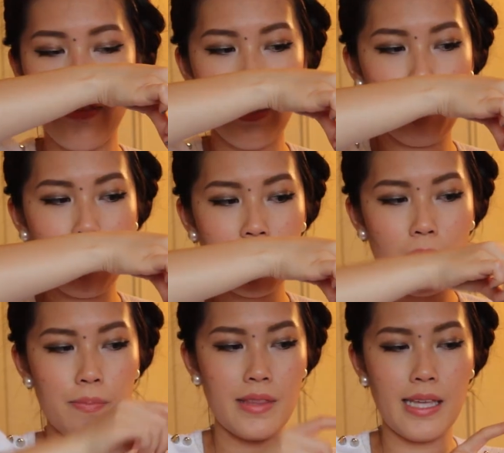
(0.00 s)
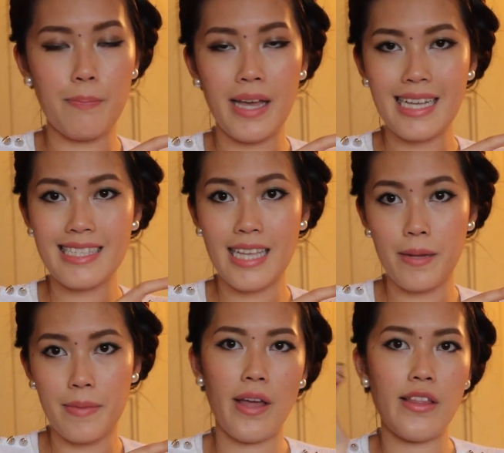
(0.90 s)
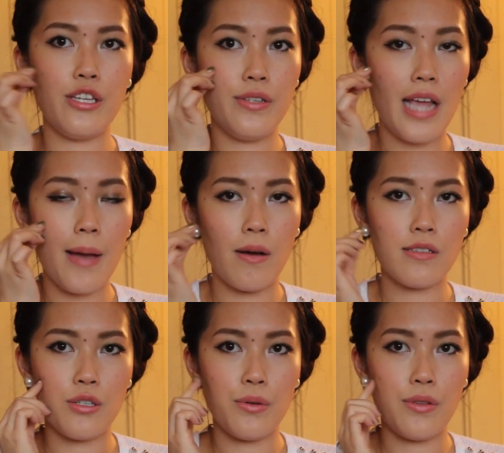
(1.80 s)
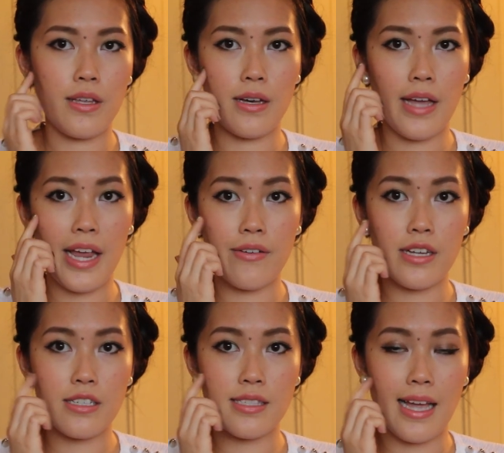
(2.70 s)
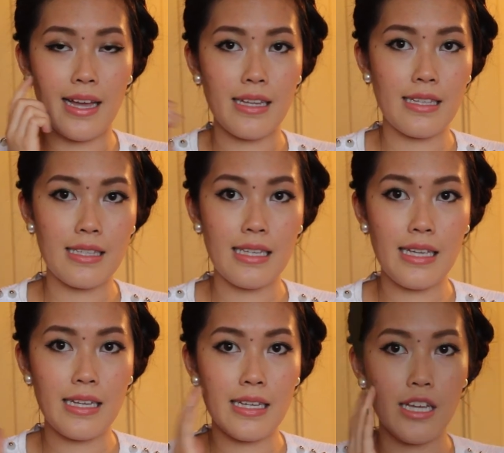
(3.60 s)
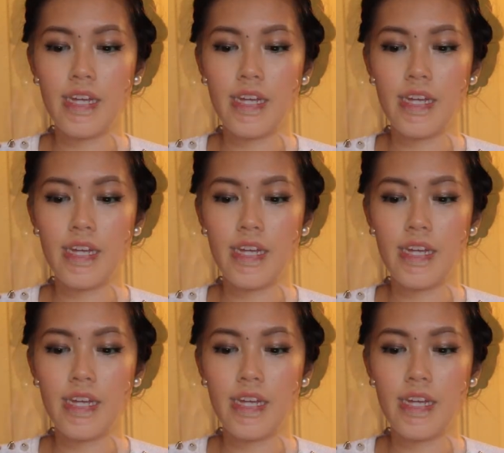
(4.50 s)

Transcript: and then pick up the pink sediment, and then you dab onto the areas that is needed.